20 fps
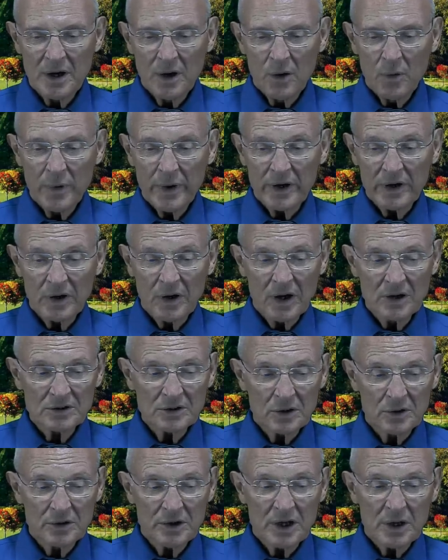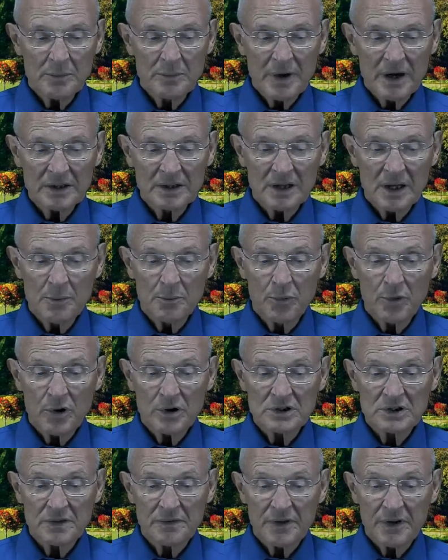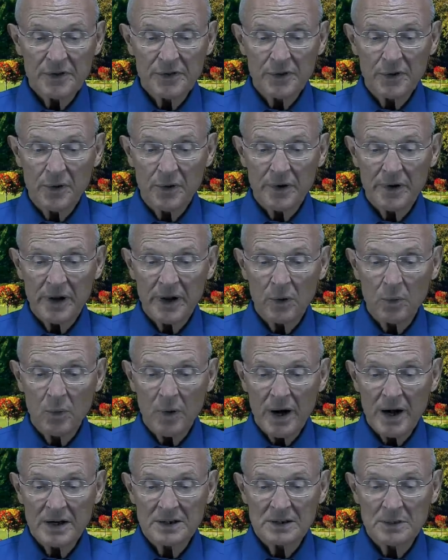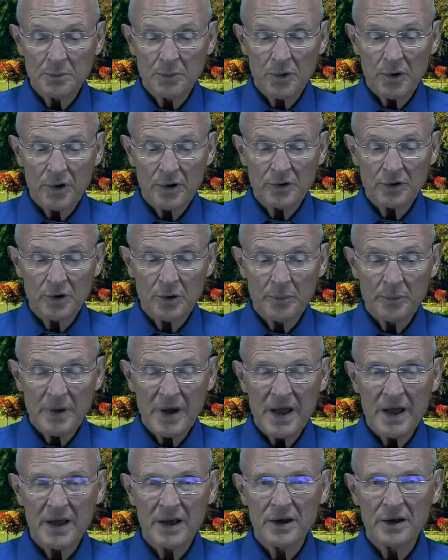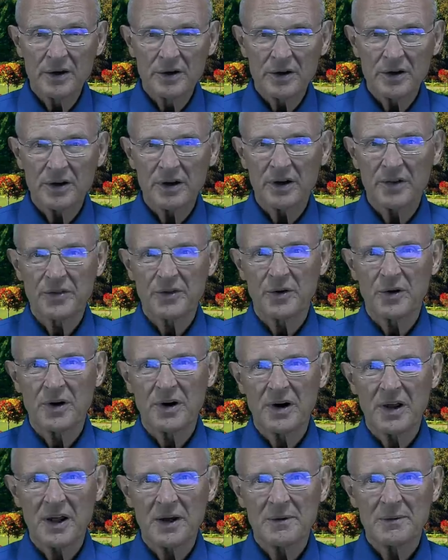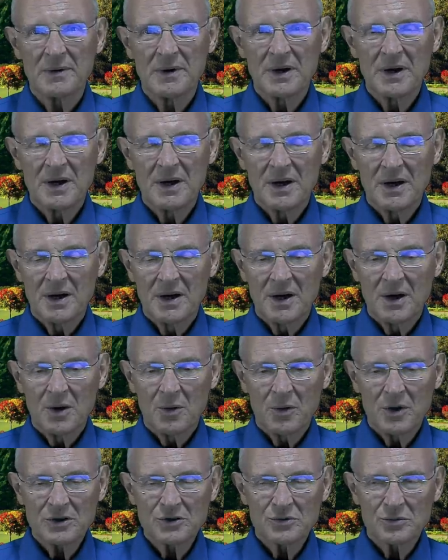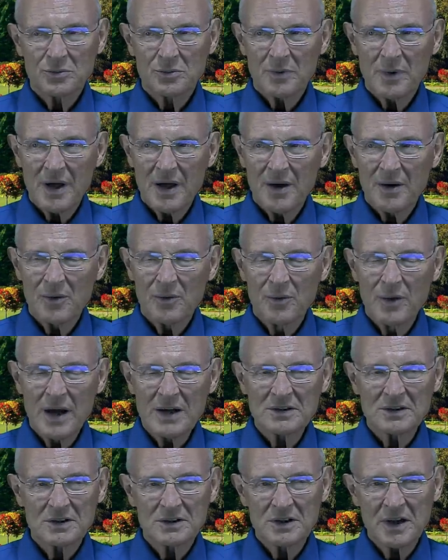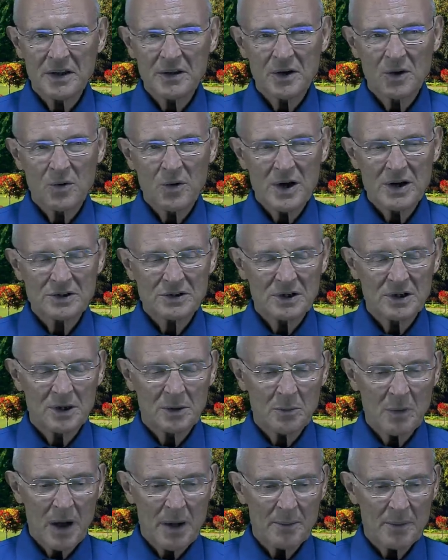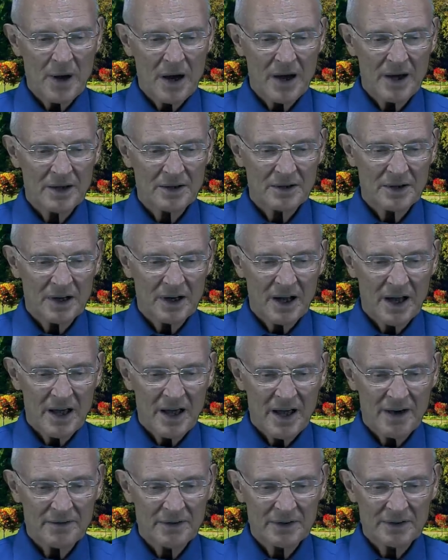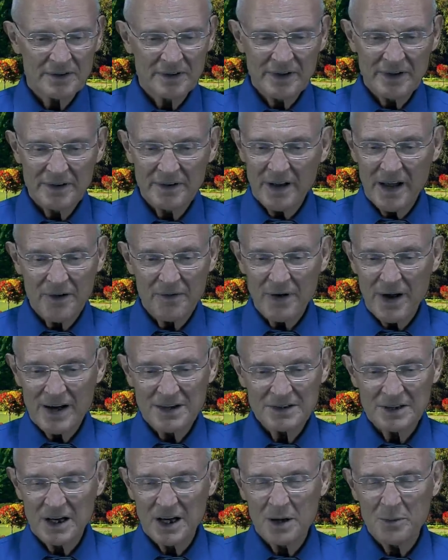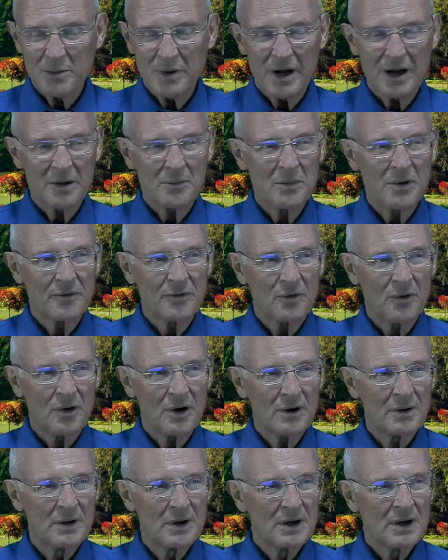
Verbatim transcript: We can also learn about the importance of authority and why it is important to obey good authority, which raises another question in my mind that I haven't ever asked anybody before.